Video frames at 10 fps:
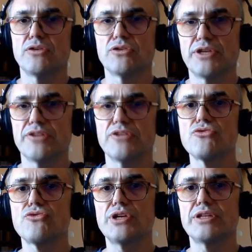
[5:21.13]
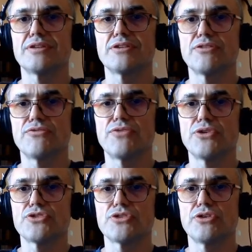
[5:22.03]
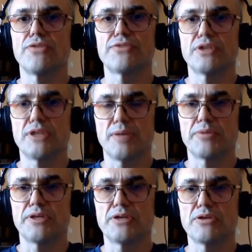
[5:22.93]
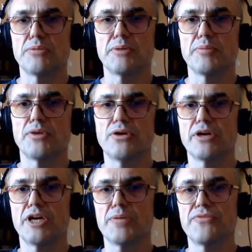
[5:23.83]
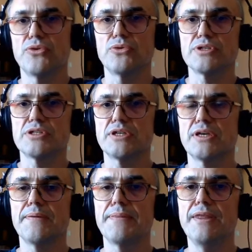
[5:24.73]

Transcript: or in the written version of that update on my blog, I am focusing